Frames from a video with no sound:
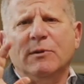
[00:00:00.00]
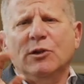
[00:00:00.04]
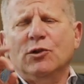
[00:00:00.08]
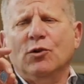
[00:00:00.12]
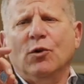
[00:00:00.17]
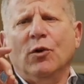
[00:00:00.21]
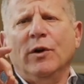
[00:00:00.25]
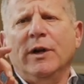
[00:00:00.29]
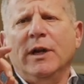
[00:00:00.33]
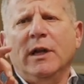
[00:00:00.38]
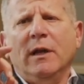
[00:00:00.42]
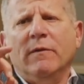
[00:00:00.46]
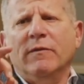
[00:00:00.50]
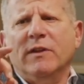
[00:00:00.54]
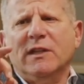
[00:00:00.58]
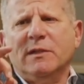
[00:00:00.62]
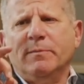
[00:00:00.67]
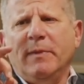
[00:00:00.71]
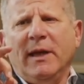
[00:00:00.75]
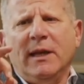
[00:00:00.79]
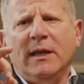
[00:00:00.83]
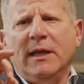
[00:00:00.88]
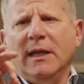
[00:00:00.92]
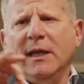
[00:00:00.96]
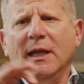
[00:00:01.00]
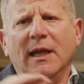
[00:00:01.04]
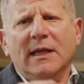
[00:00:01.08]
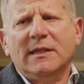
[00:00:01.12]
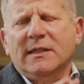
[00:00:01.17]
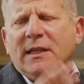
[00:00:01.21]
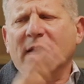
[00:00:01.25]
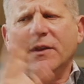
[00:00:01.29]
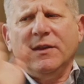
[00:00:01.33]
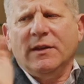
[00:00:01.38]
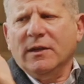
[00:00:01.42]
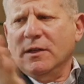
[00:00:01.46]
majority of the spending, it
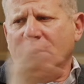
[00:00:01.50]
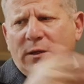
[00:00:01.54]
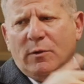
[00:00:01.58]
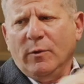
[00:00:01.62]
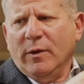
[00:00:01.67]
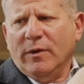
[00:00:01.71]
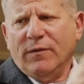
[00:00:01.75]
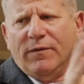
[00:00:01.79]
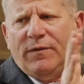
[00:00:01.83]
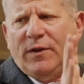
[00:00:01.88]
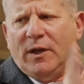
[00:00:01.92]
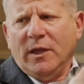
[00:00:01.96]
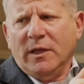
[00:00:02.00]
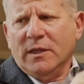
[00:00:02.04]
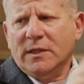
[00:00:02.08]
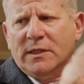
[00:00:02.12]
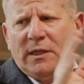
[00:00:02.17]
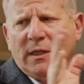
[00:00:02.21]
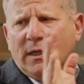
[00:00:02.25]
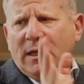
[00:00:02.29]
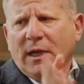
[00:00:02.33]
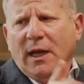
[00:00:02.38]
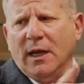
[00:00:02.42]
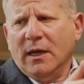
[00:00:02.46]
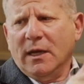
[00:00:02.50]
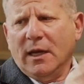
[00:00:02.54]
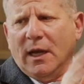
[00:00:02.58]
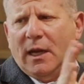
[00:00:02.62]
has nothing to do with funds and